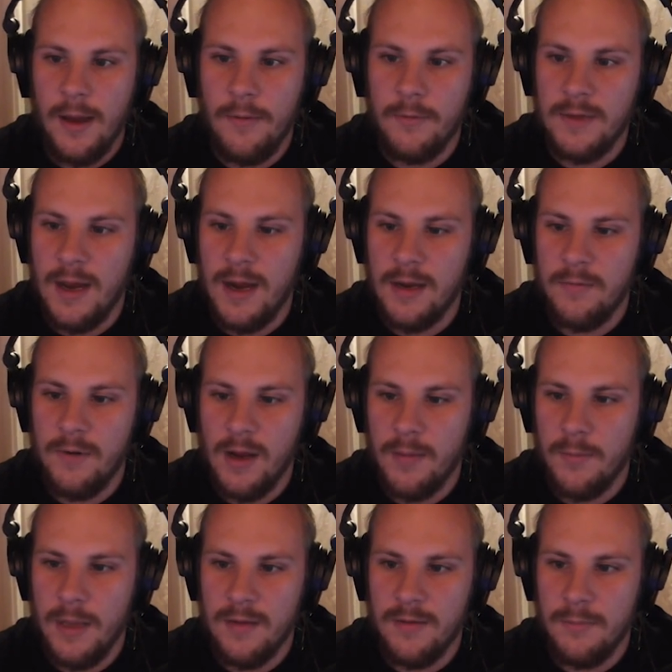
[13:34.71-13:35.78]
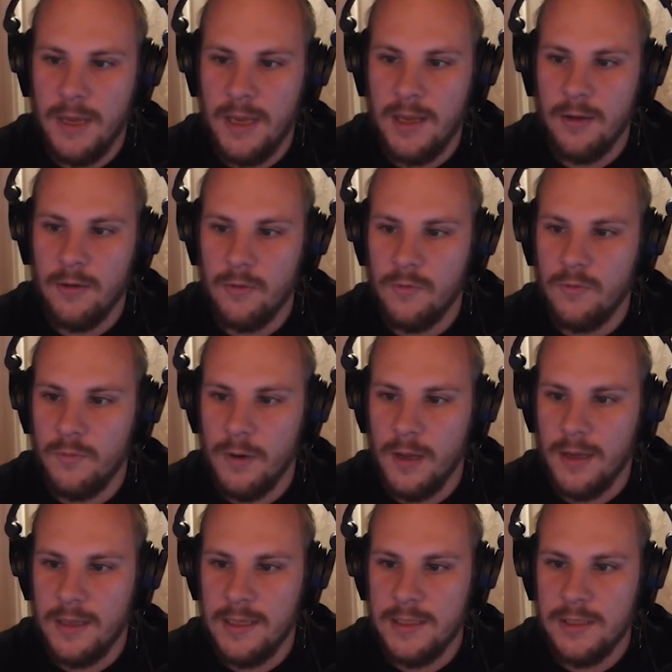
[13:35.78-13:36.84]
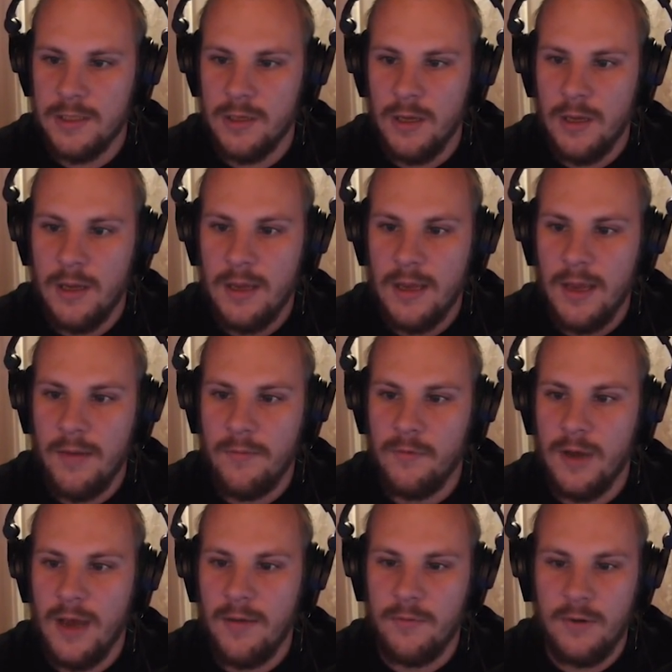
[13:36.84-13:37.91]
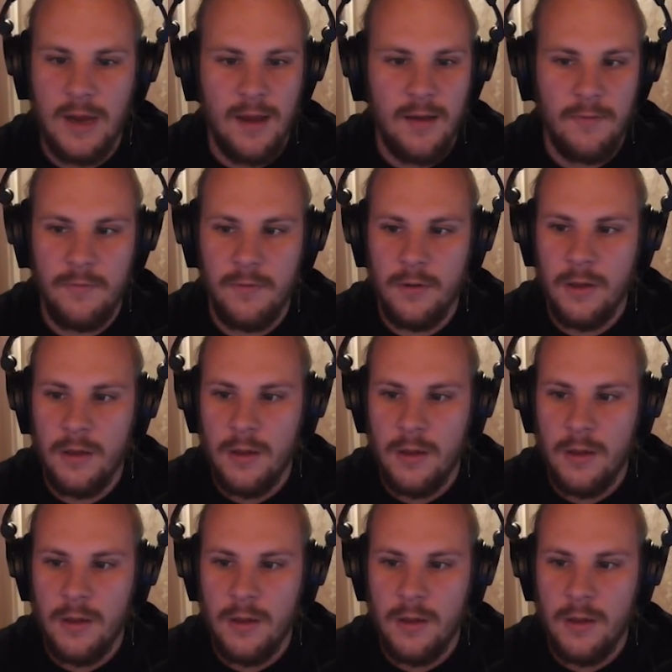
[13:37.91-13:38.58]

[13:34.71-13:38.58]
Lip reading: I would highly recommend making a group like this if you ever have